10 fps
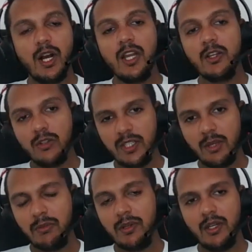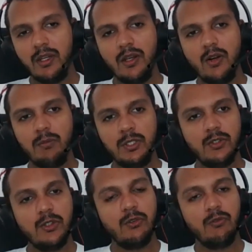I got the uh,
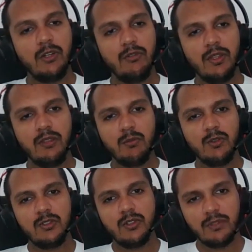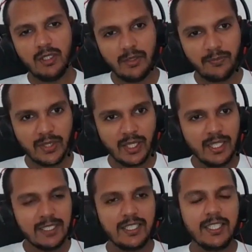opportunity to work with most of the
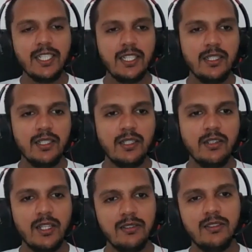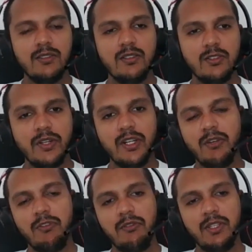senior guys straight
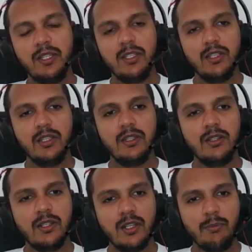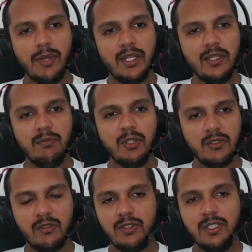away within the company
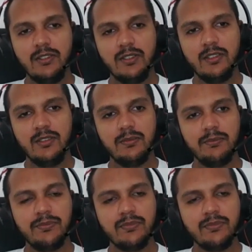because of these things.